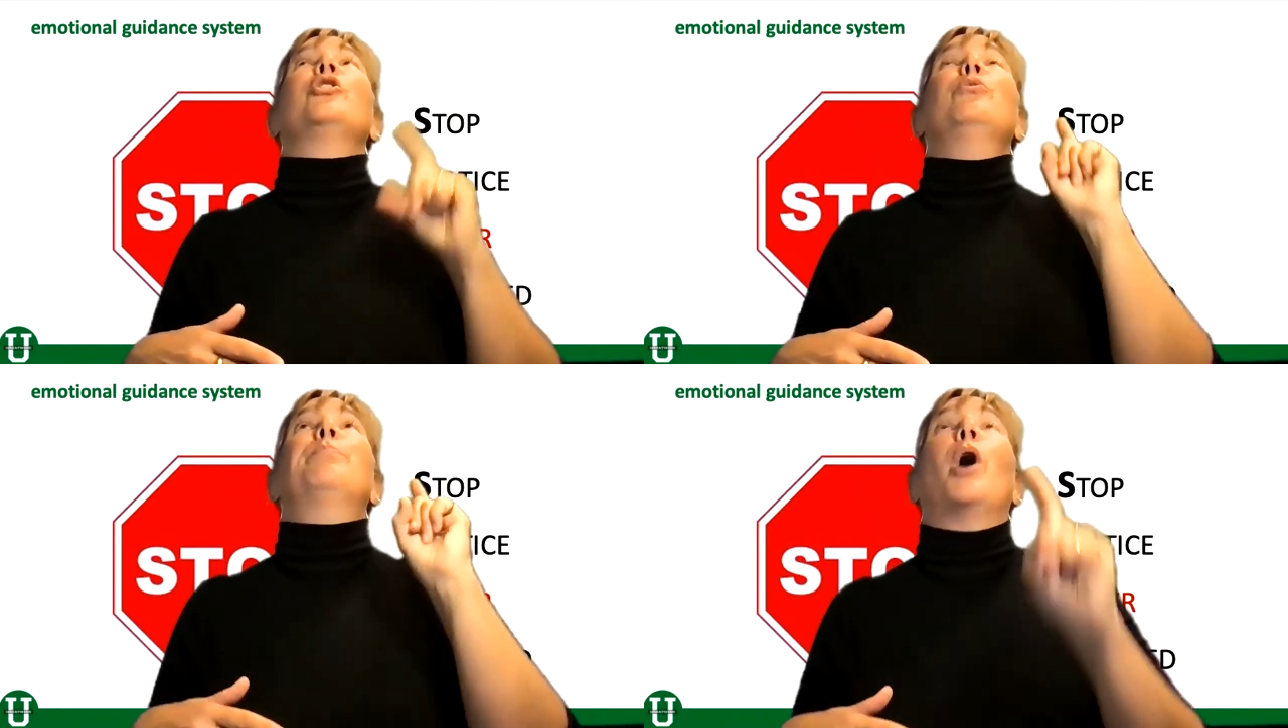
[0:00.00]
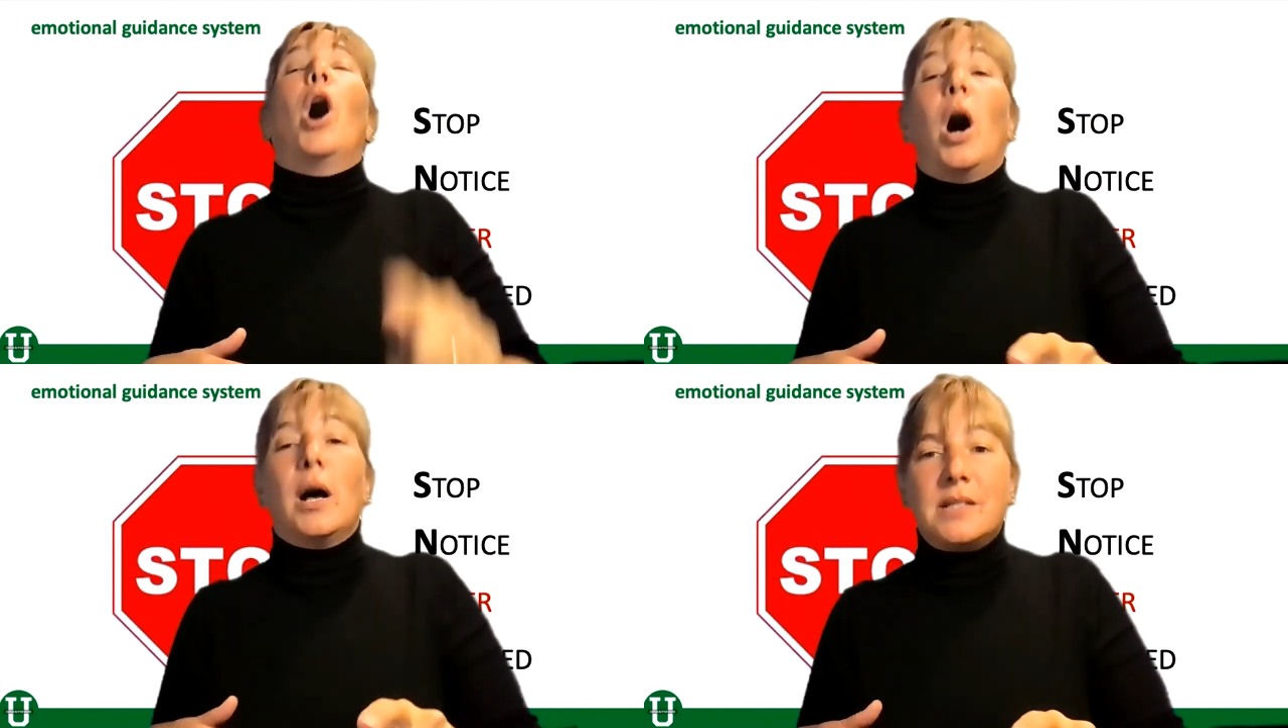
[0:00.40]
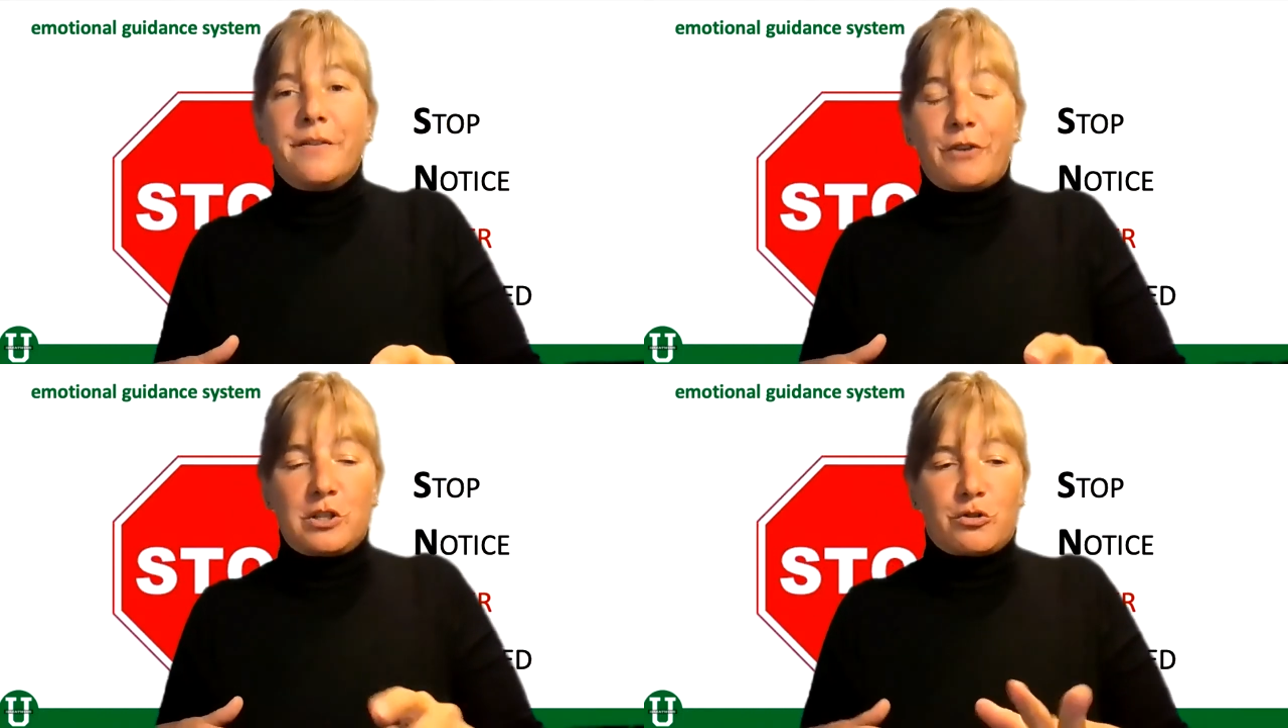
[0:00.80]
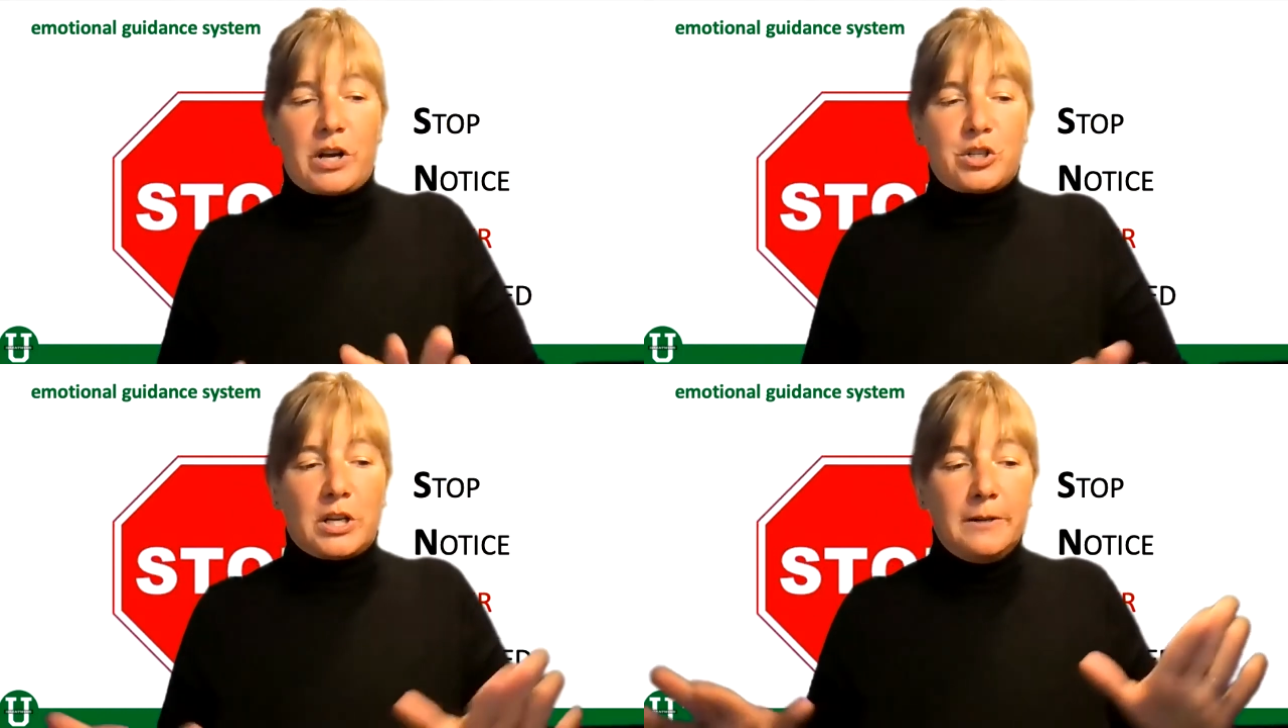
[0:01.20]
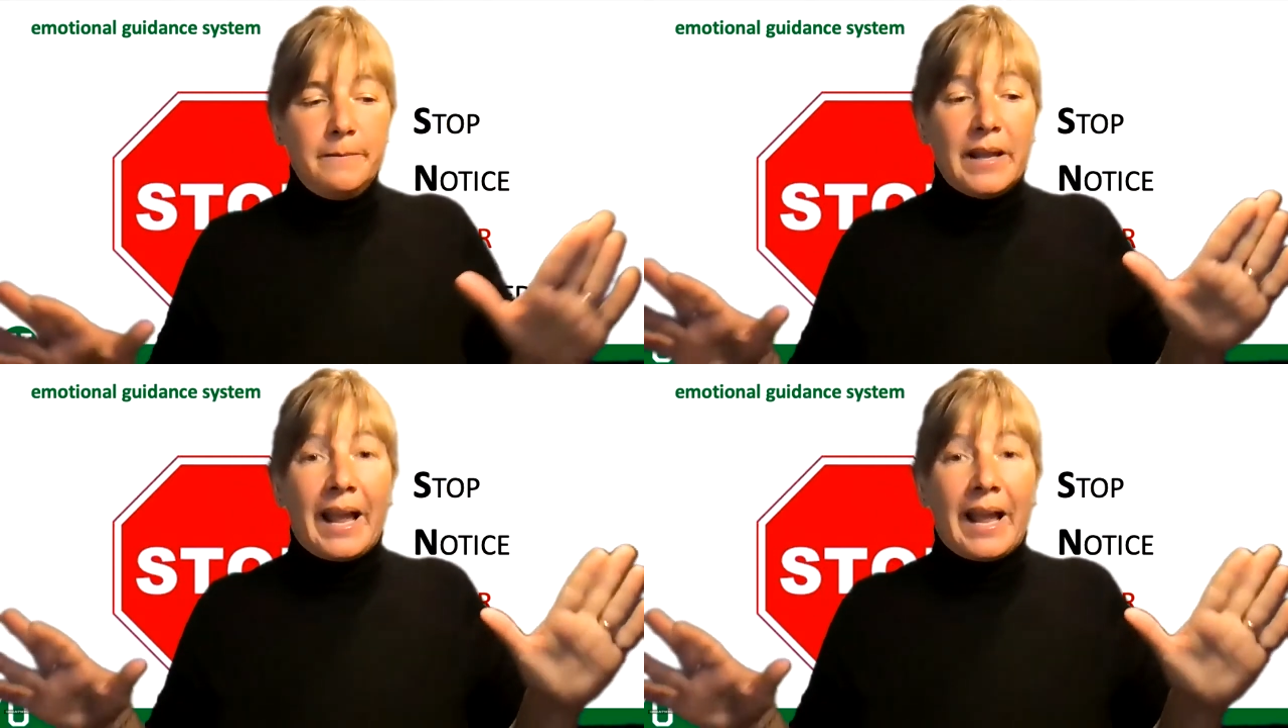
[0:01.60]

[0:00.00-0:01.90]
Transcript: you pause the frustration